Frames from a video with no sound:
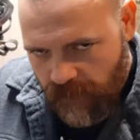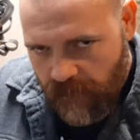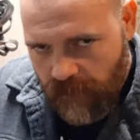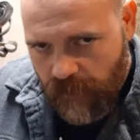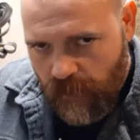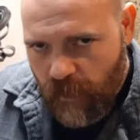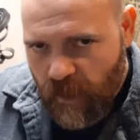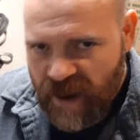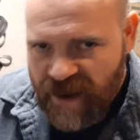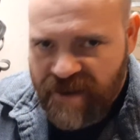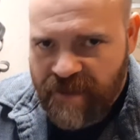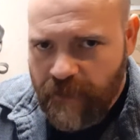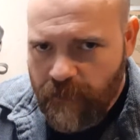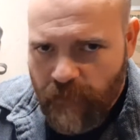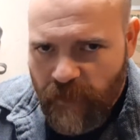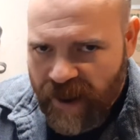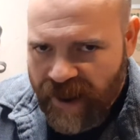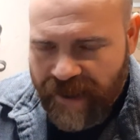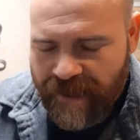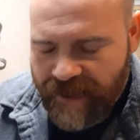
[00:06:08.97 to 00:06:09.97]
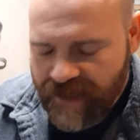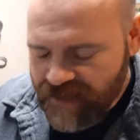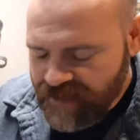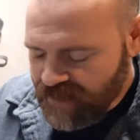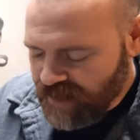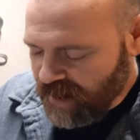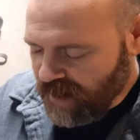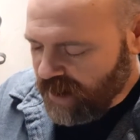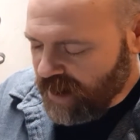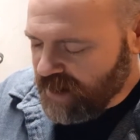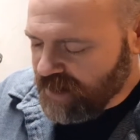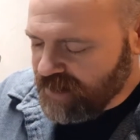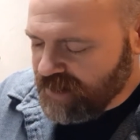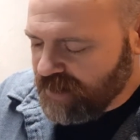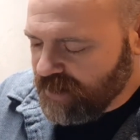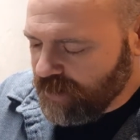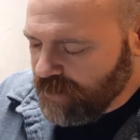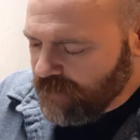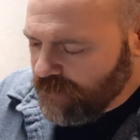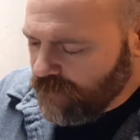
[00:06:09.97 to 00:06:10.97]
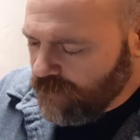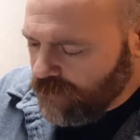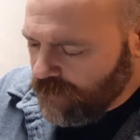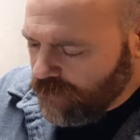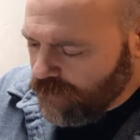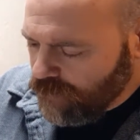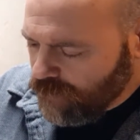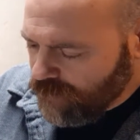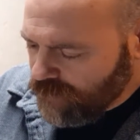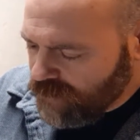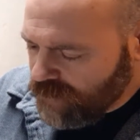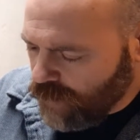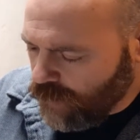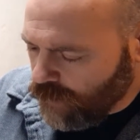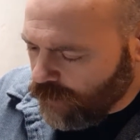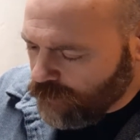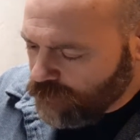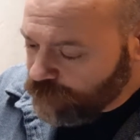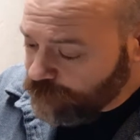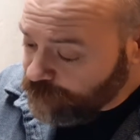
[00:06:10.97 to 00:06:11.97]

Western weakness, I guess. So,